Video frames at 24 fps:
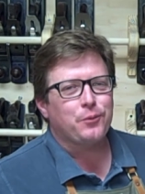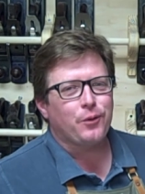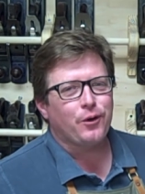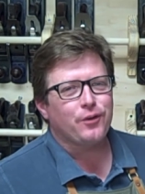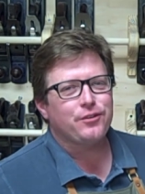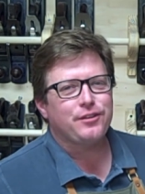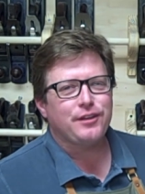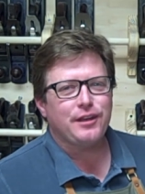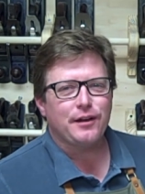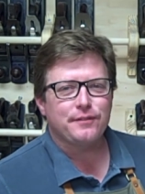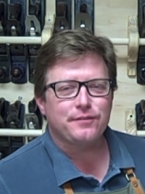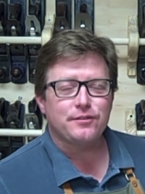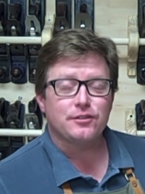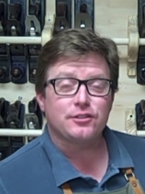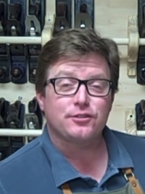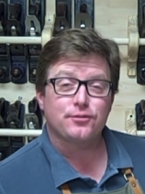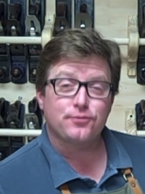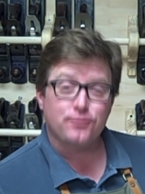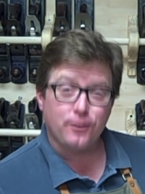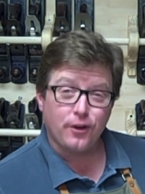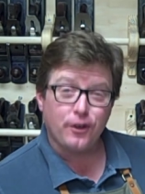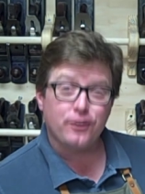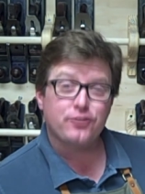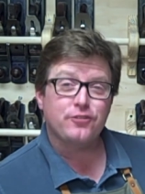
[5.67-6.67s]
at the effort's
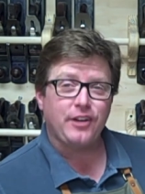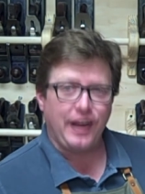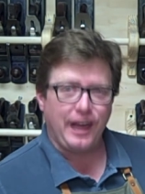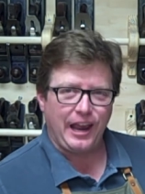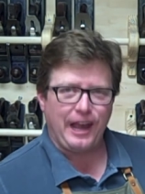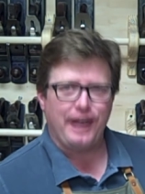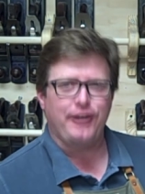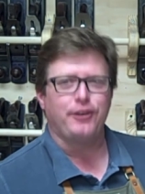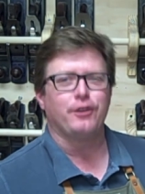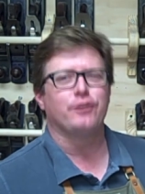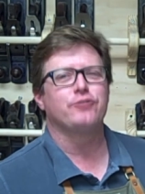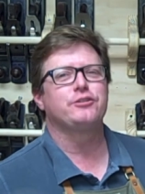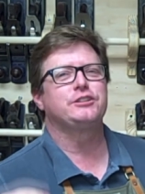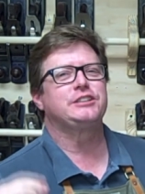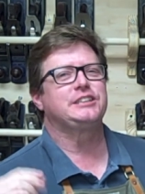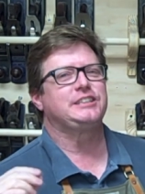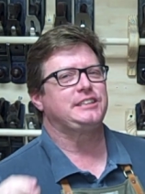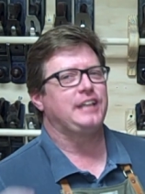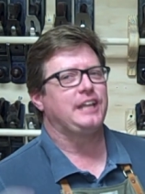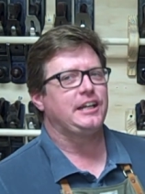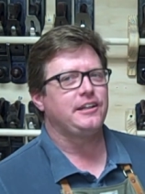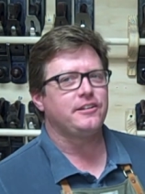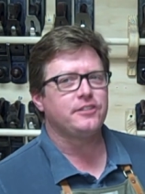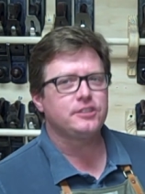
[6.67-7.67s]
first annual
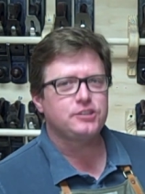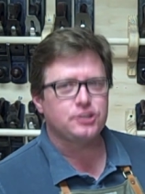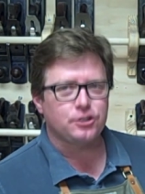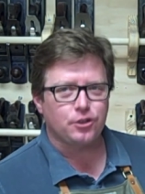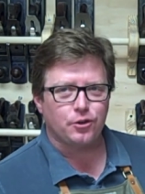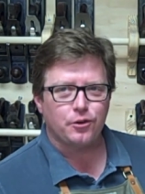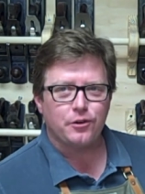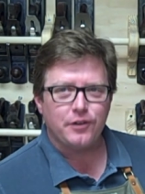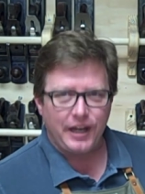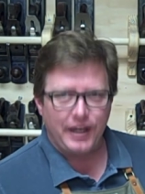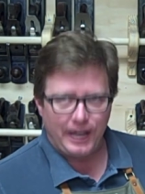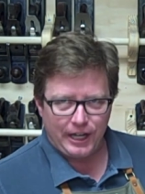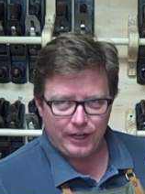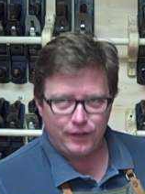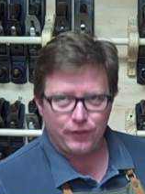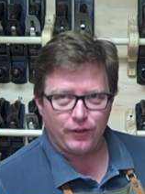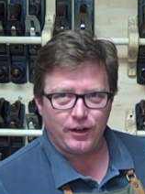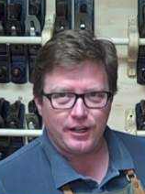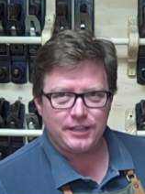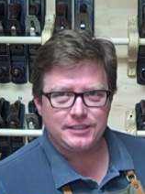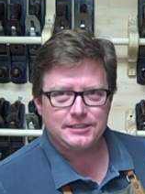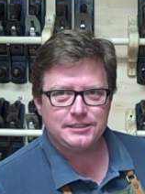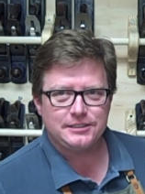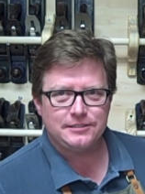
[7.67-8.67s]
State of the School
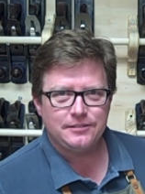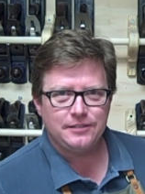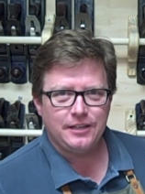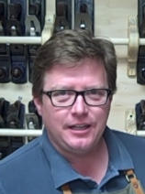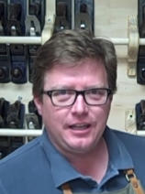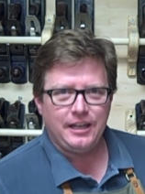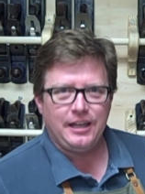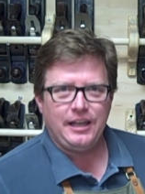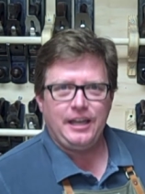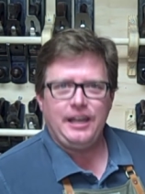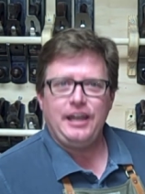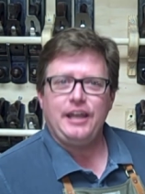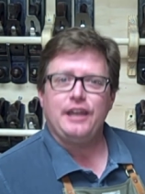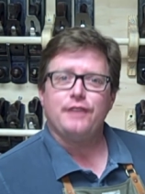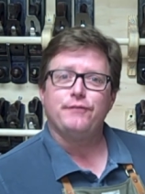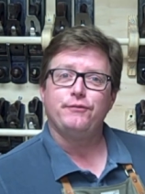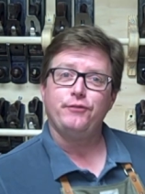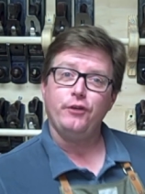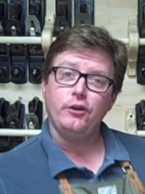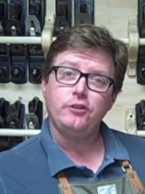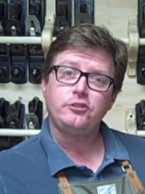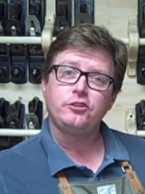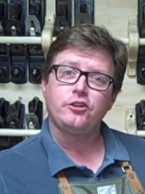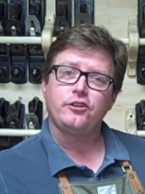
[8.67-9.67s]
address. In
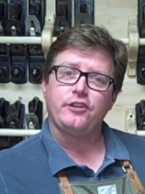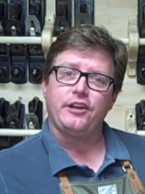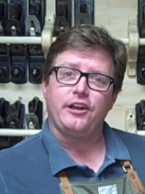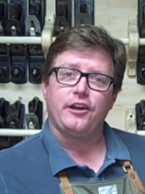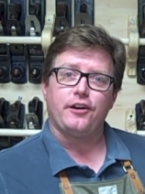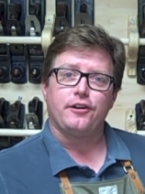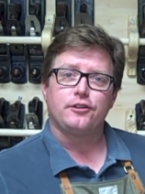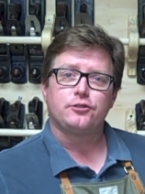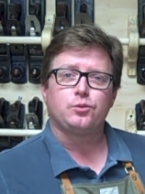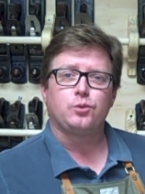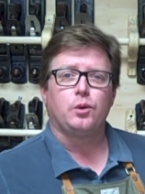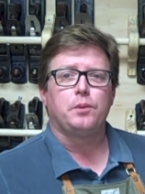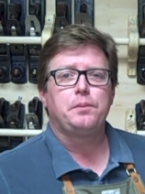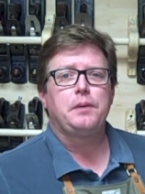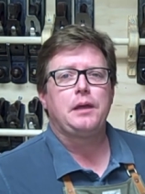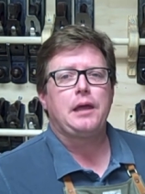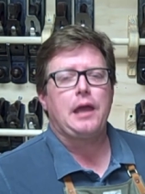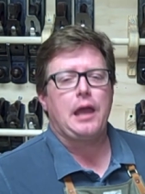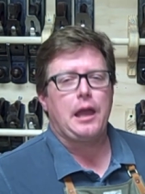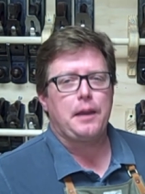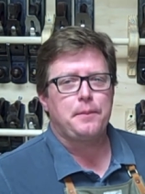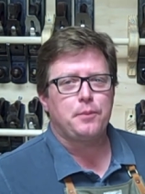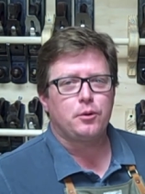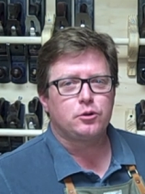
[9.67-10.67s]
future years, we'll
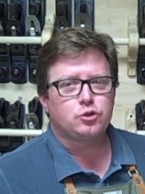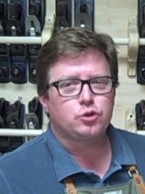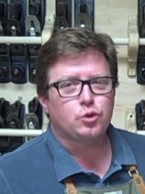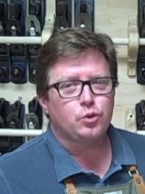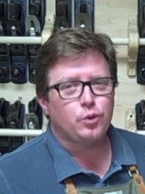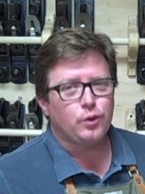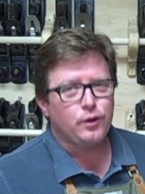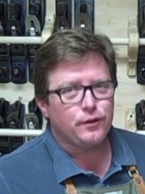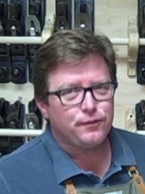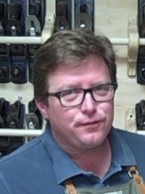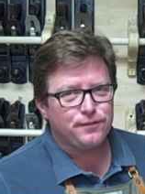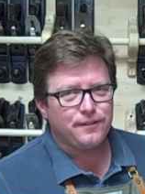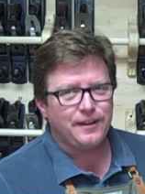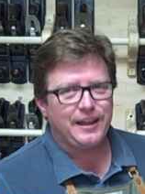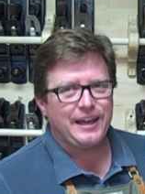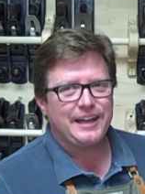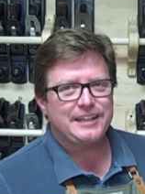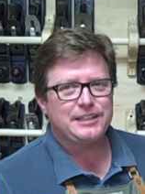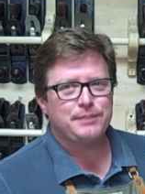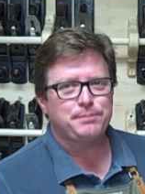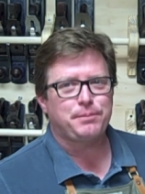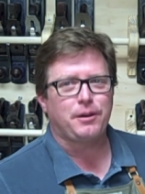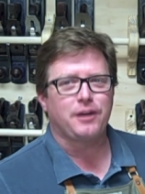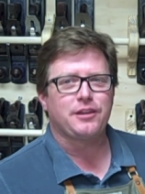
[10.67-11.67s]
be able to
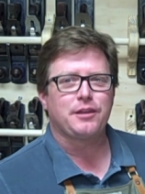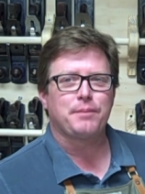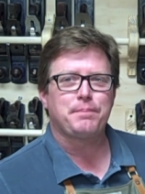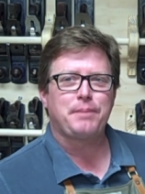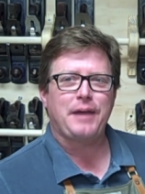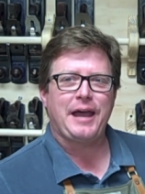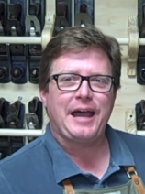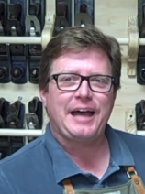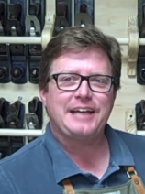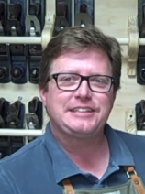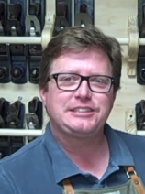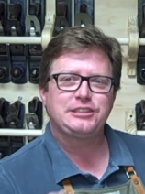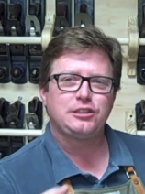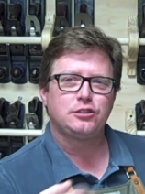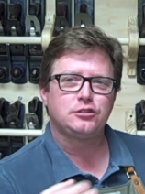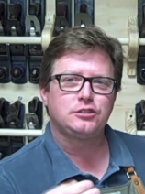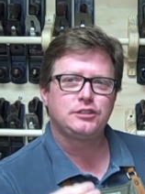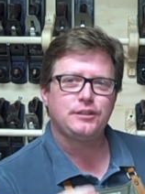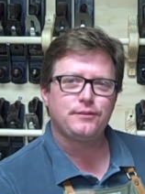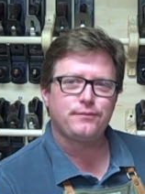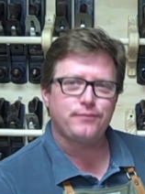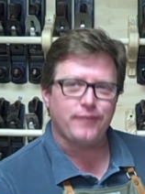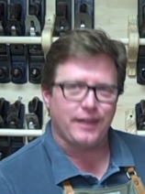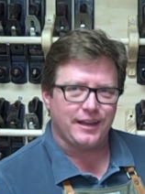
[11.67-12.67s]
reflect upon the past year's
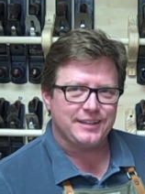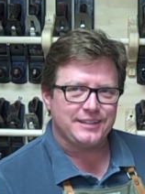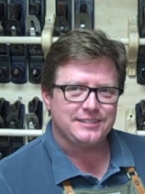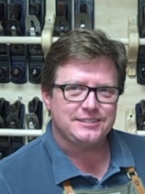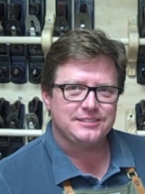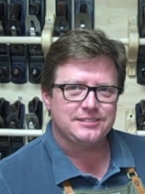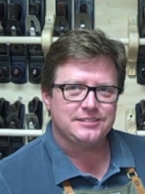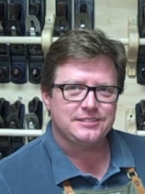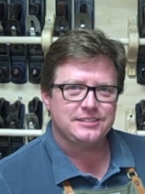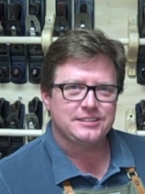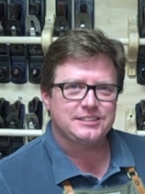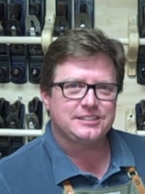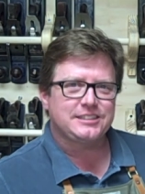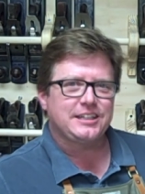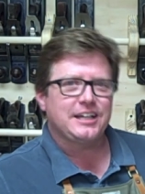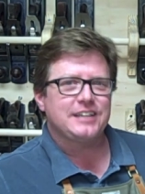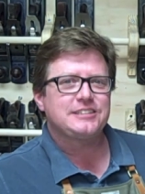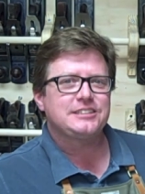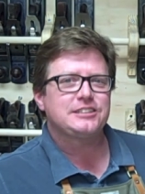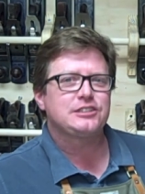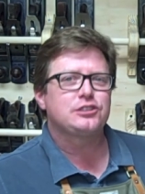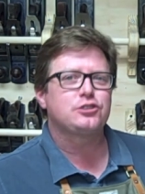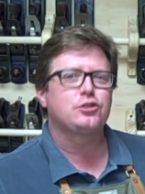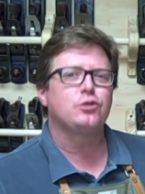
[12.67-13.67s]
events,
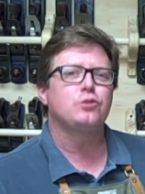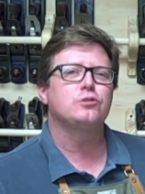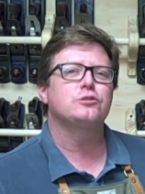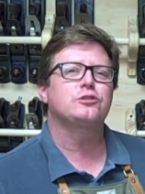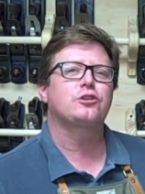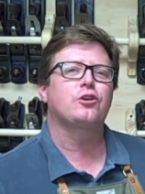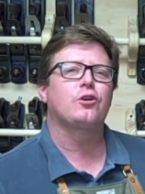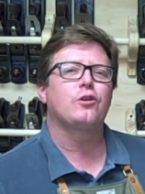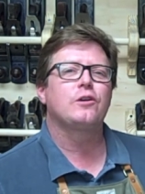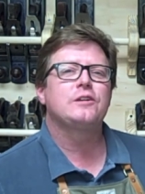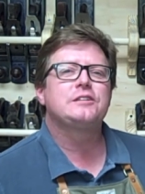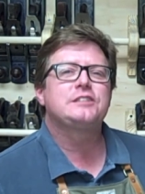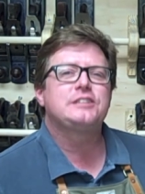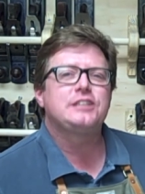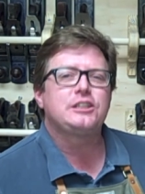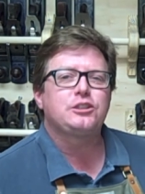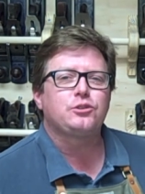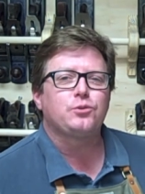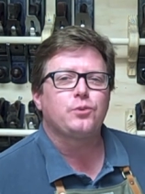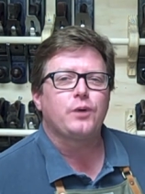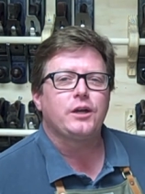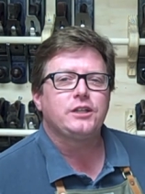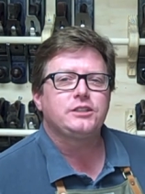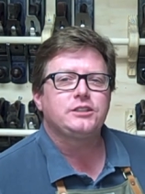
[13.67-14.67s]
discuss the school's current
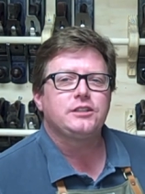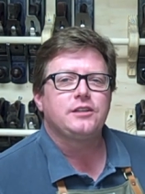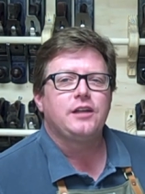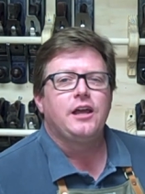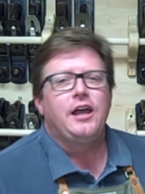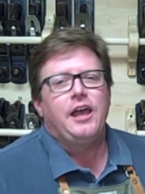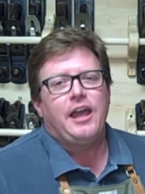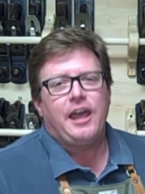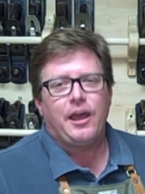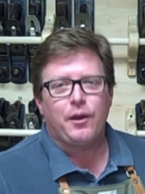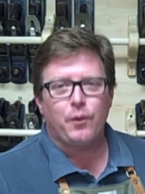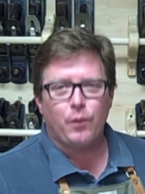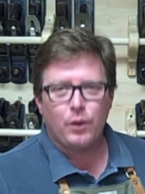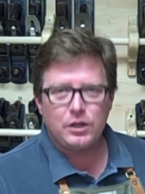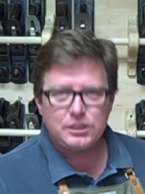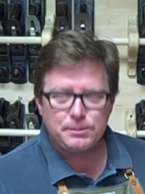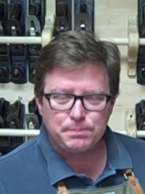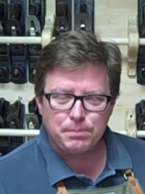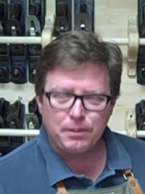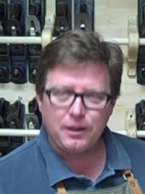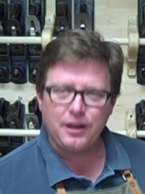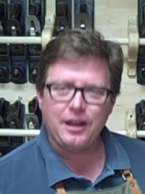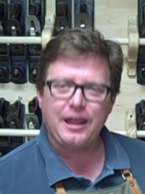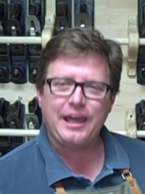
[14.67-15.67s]
situation, and what's
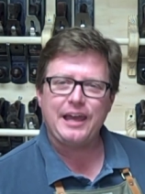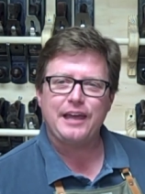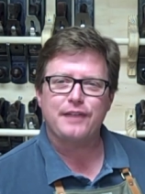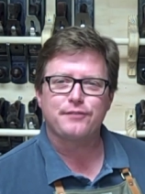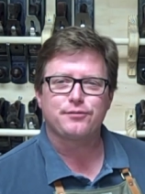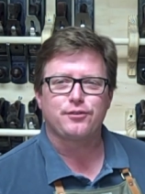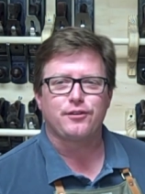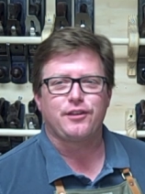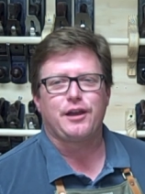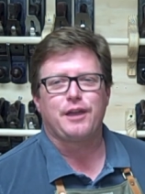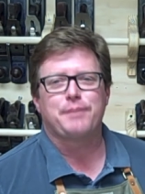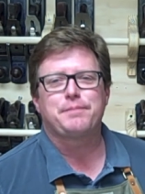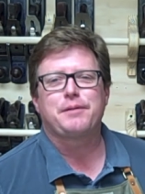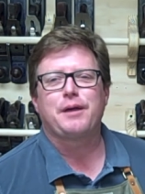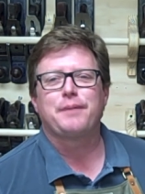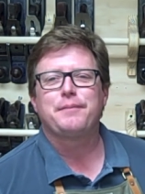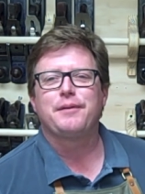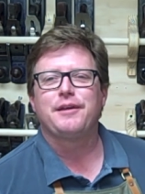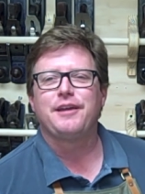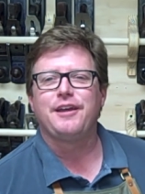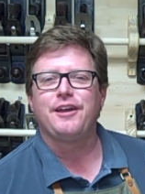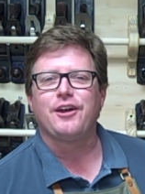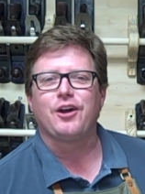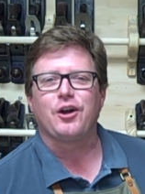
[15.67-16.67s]
planned for the
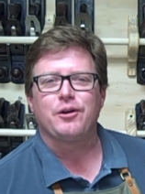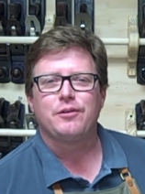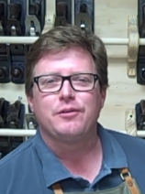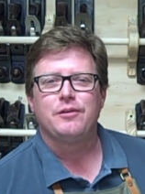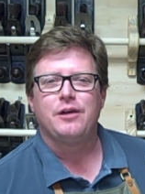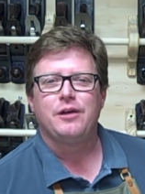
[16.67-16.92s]
upcoming year.